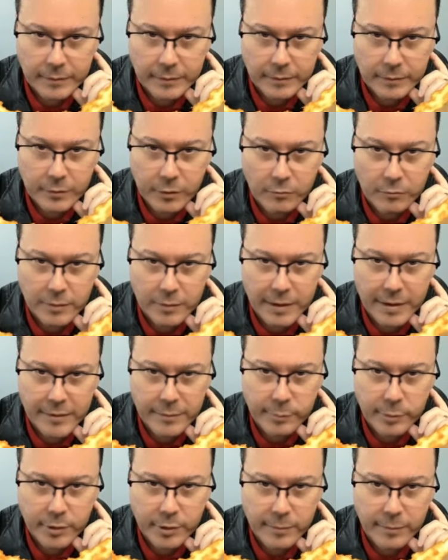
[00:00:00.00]

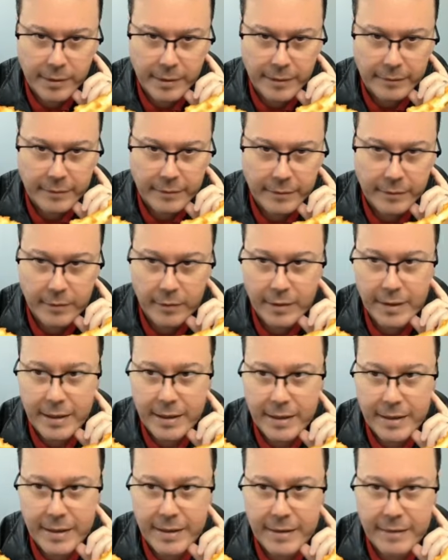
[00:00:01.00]
Non-land permanent.
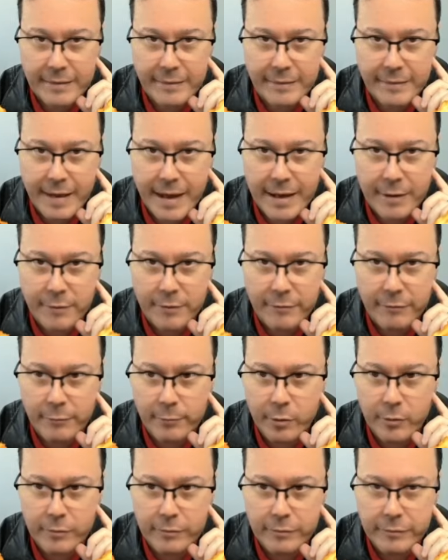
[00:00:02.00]
Okay, I can attack with
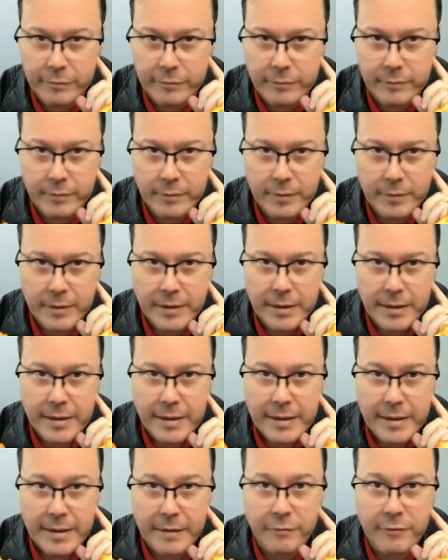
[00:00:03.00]
both.
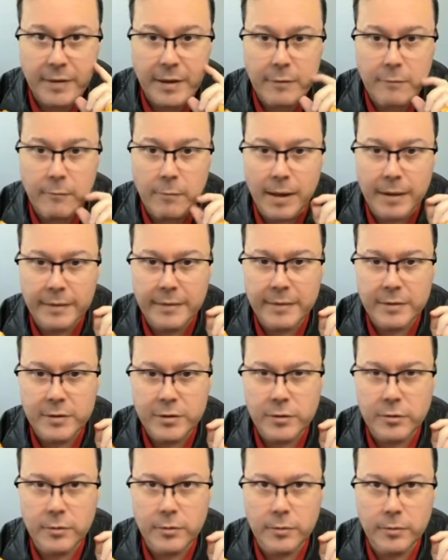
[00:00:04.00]
If they want
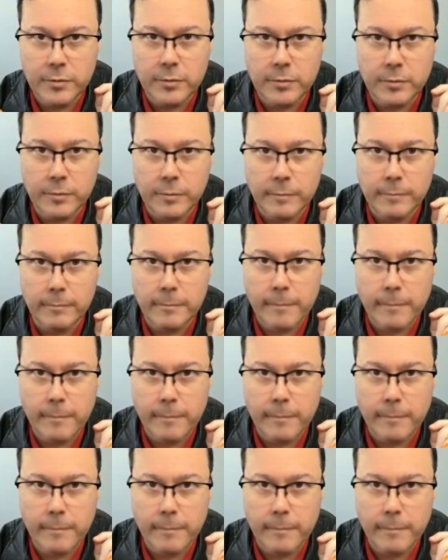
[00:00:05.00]
to